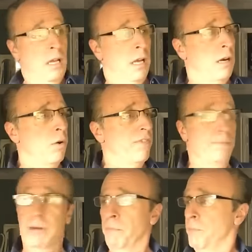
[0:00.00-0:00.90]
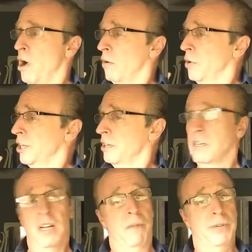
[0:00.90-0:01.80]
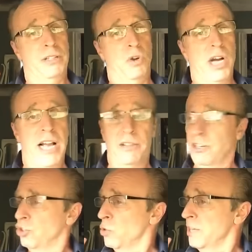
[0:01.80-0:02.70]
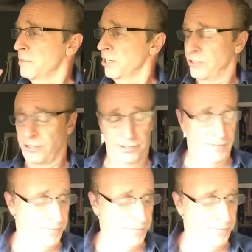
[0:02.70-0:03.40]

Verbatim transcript: I'll go over to Belt Parkway. I'll be in Long Island in 20 minutes.